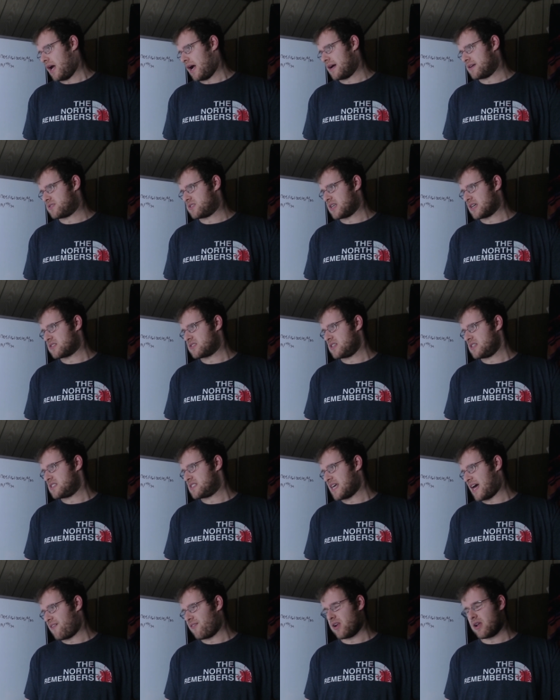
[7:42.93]

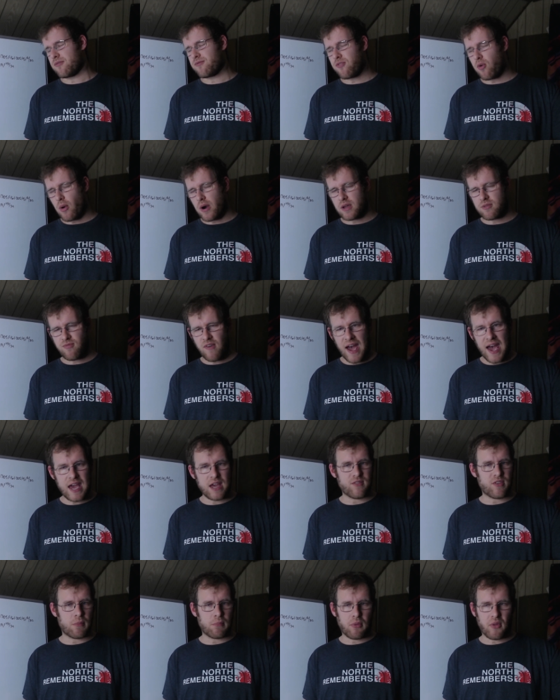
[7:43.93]

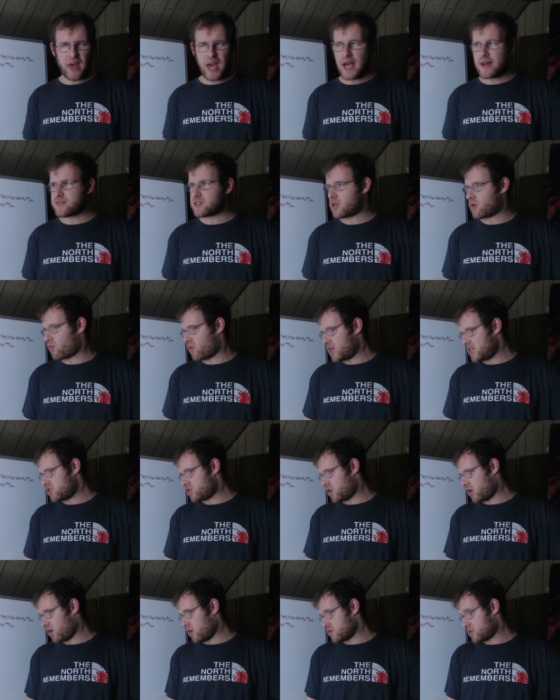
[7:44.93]
67-45 in playoffs and
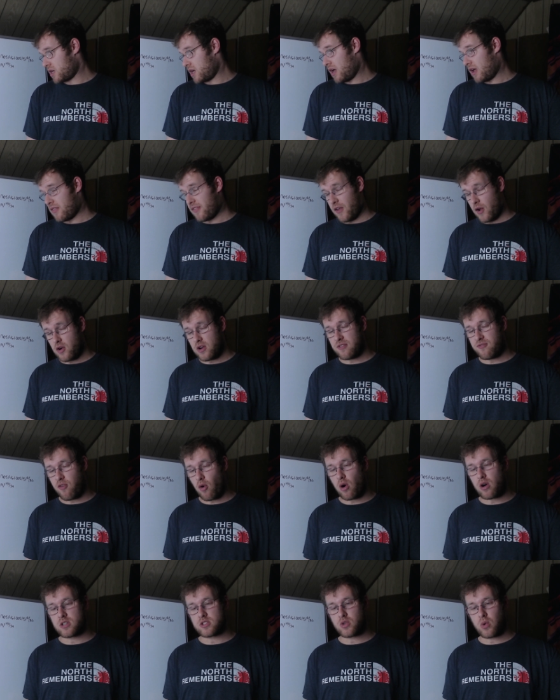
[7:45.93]
regionals,
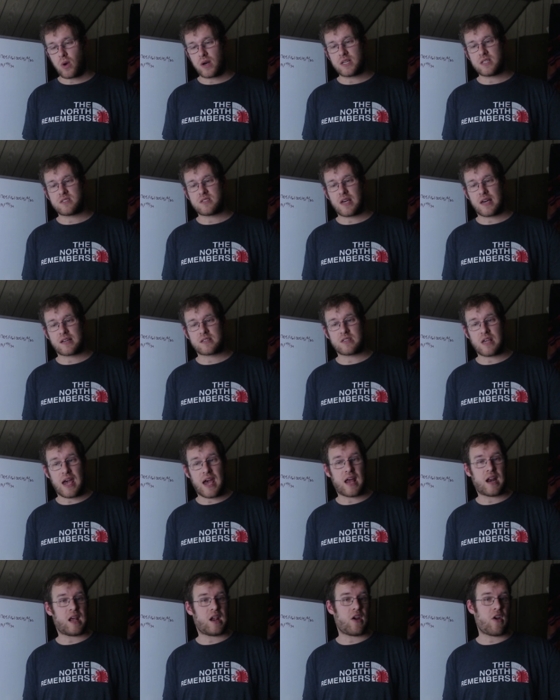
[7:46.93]
34-26
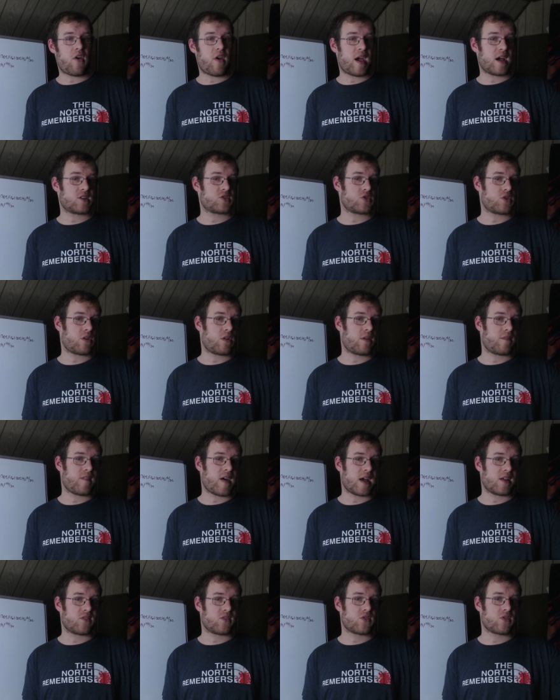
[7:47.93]
at international
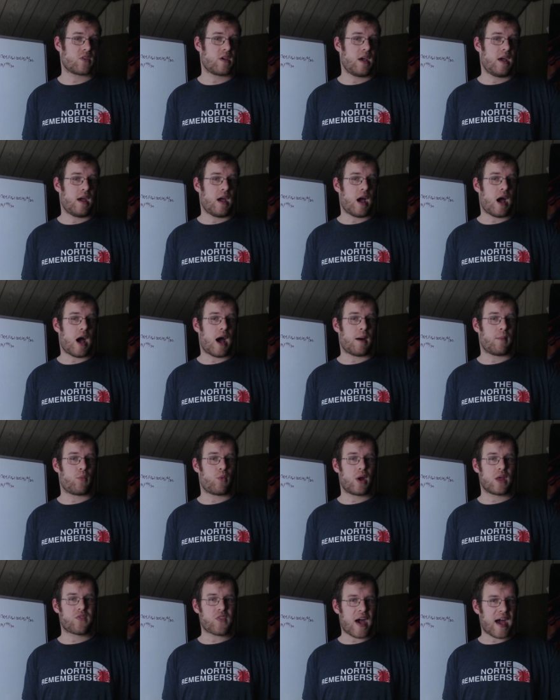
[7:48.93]
events.
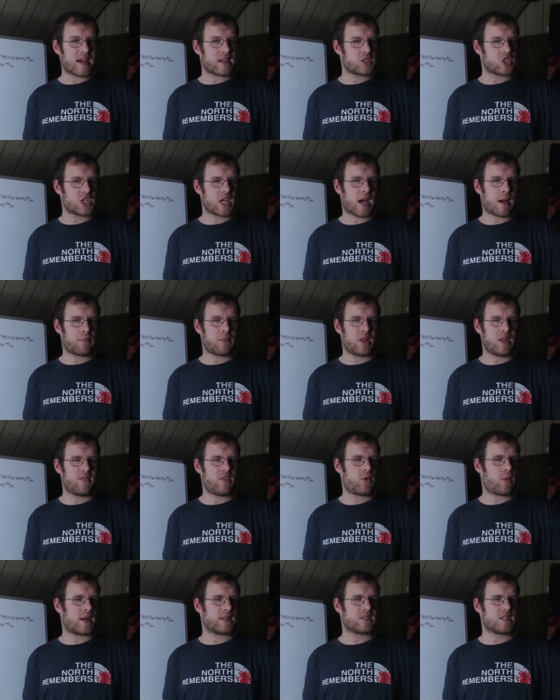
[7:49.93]
With IG, I believe
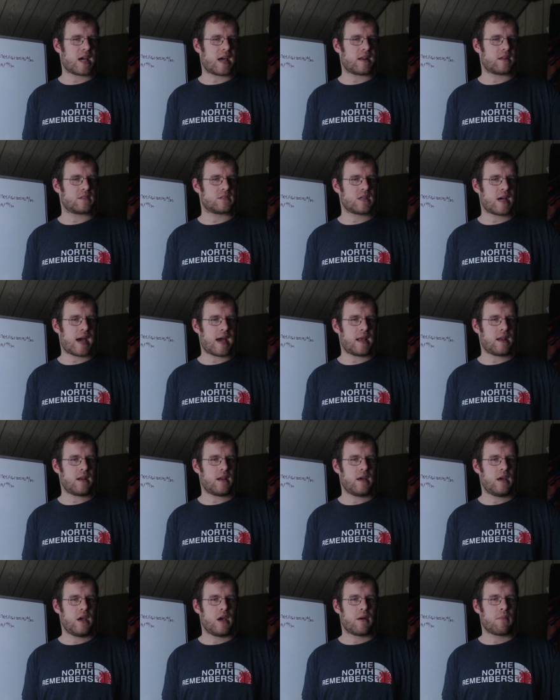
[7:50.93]
he went
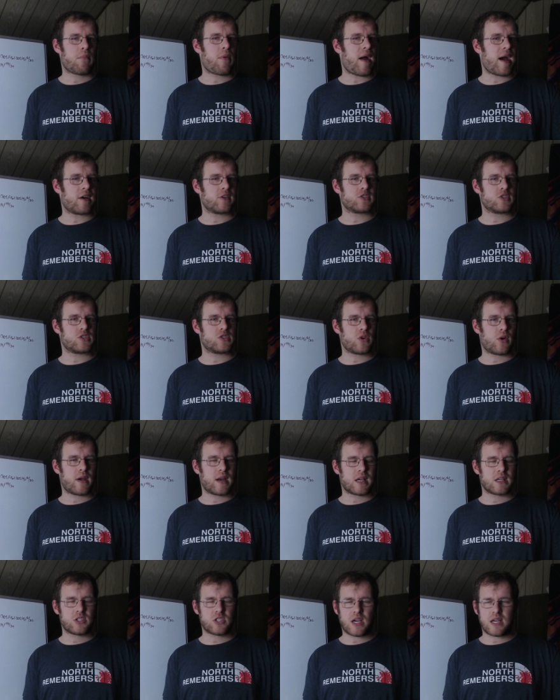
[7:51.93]
10-10 prior to
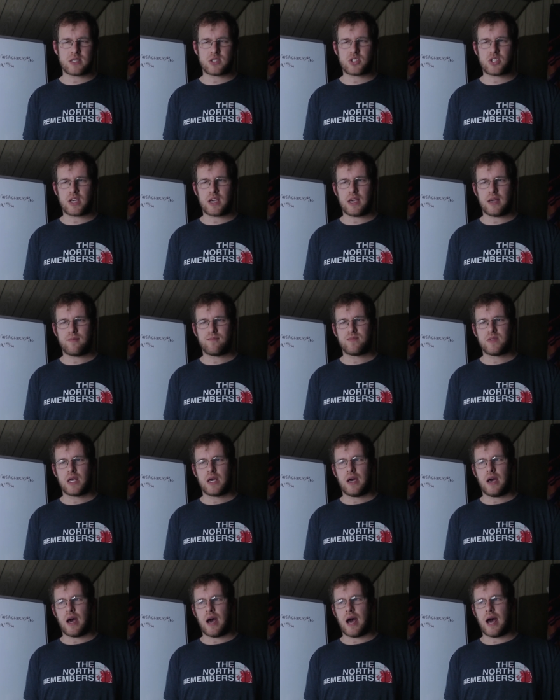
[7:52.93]
joining Gen.G.
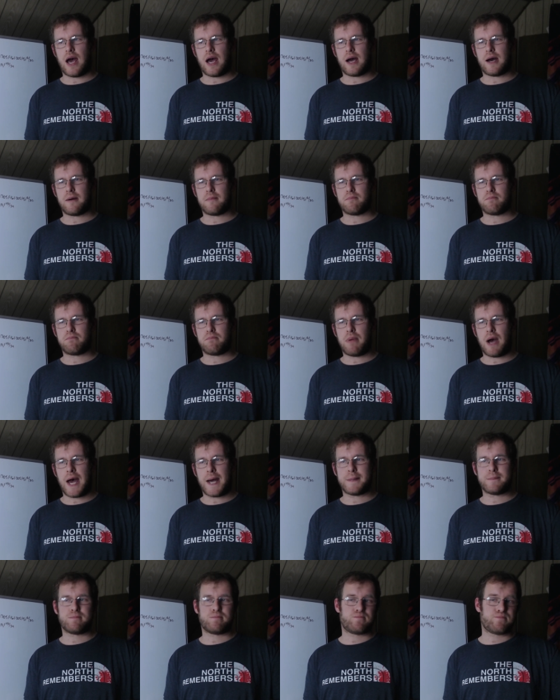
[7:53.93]

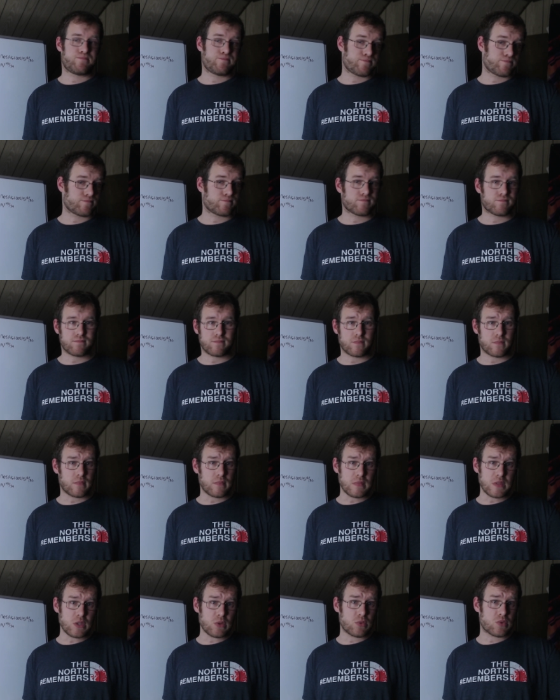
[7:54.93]
But
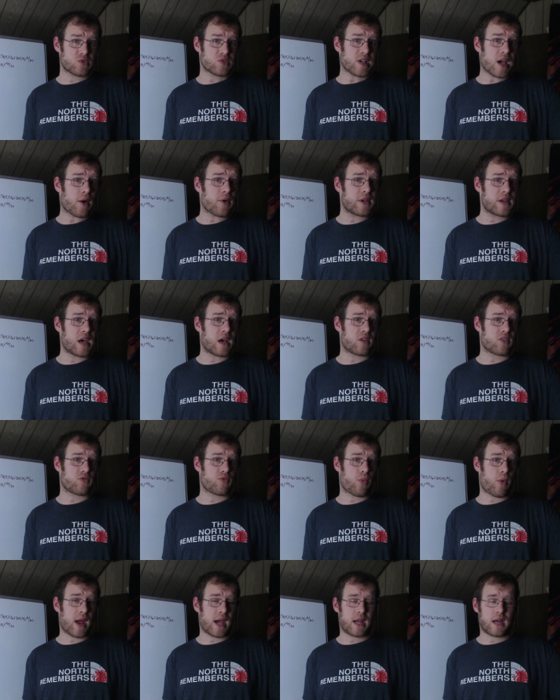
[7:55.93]
we'll see how he does,
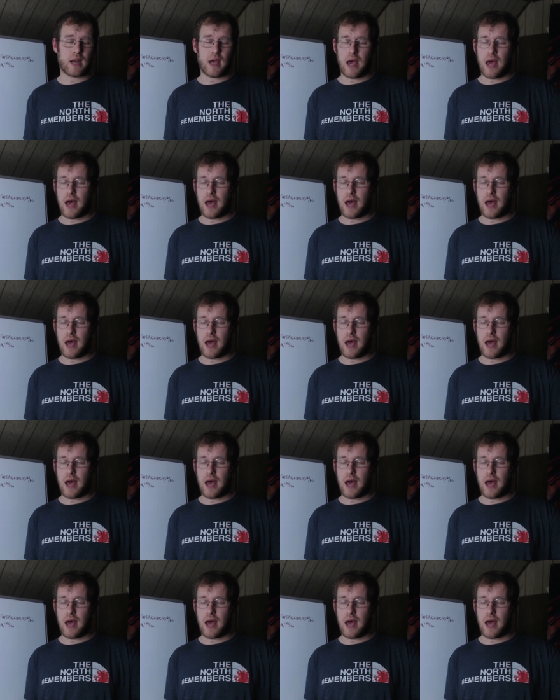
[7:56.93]
right?